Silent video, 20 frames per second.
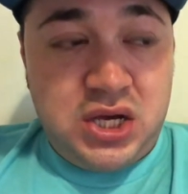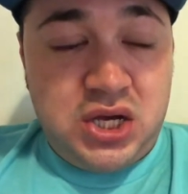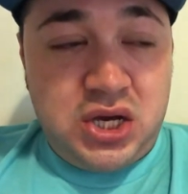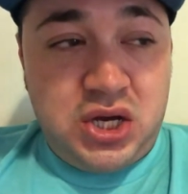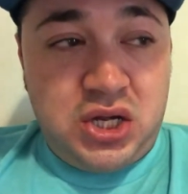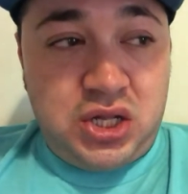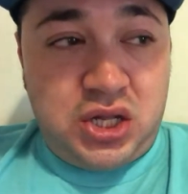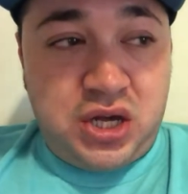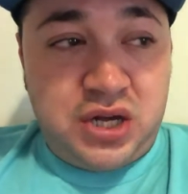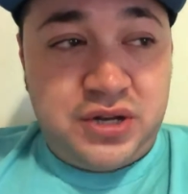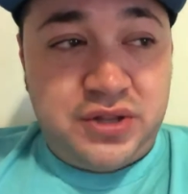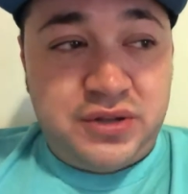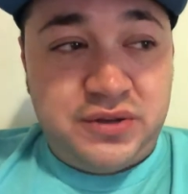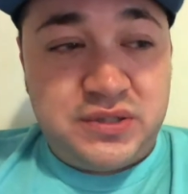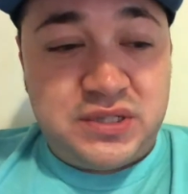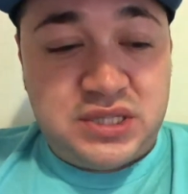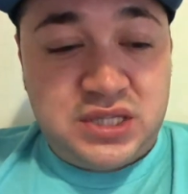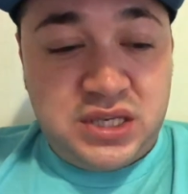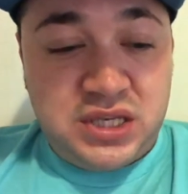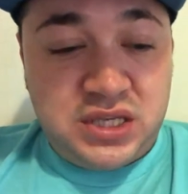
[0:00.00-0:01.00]
a lot of
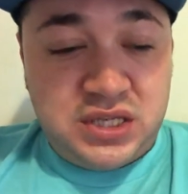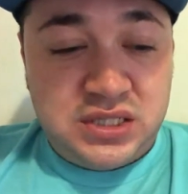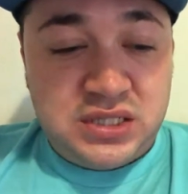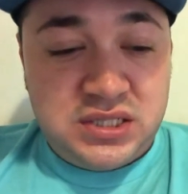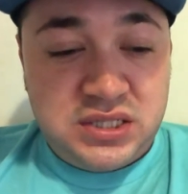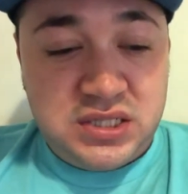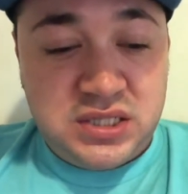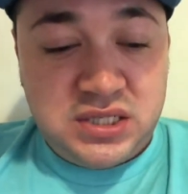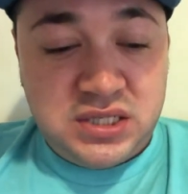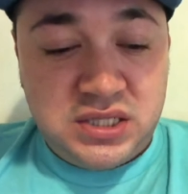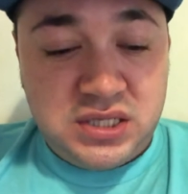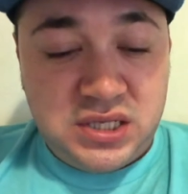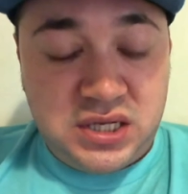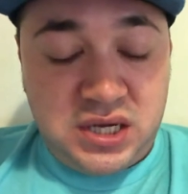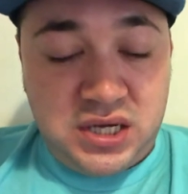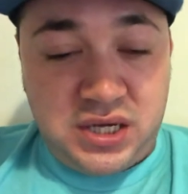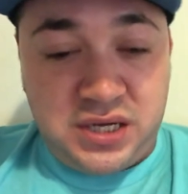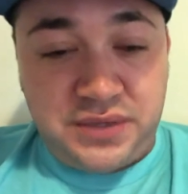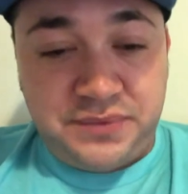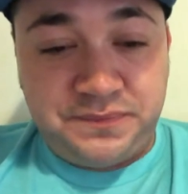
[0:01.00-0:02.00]
those things.
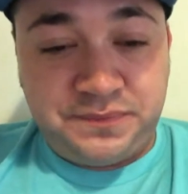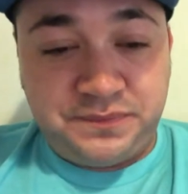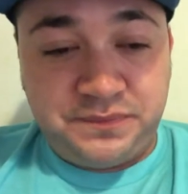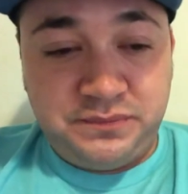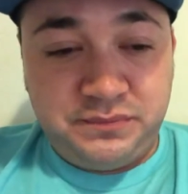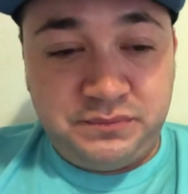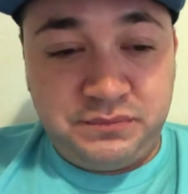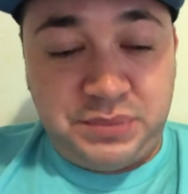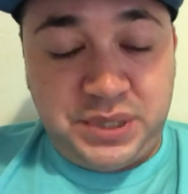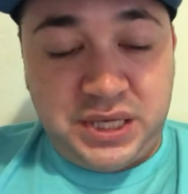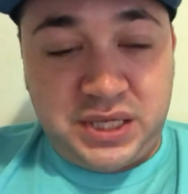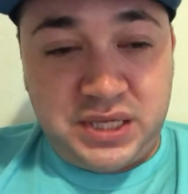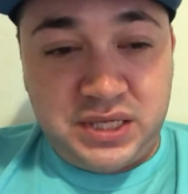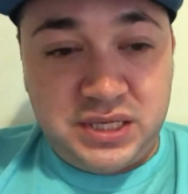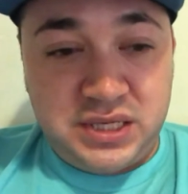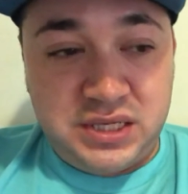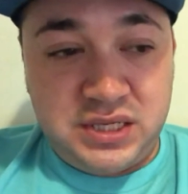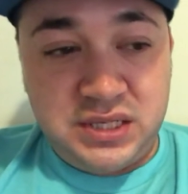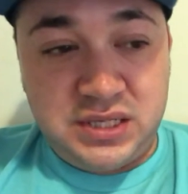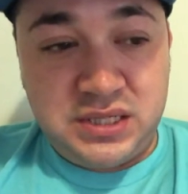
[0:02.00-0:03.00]

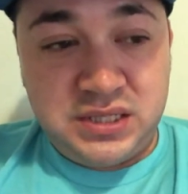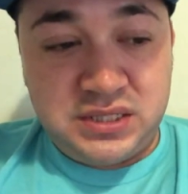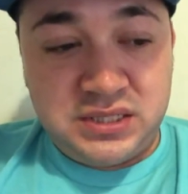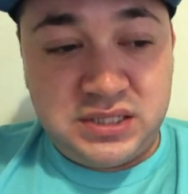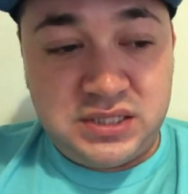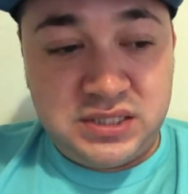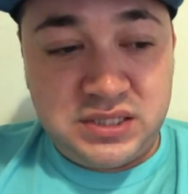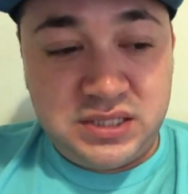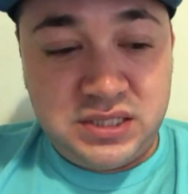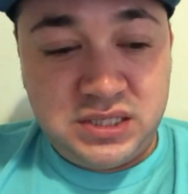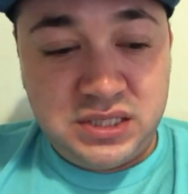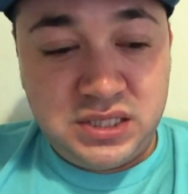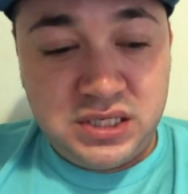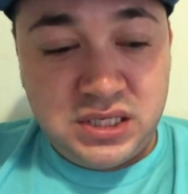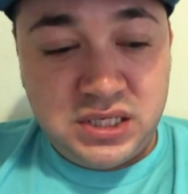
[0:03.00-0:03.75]
Because,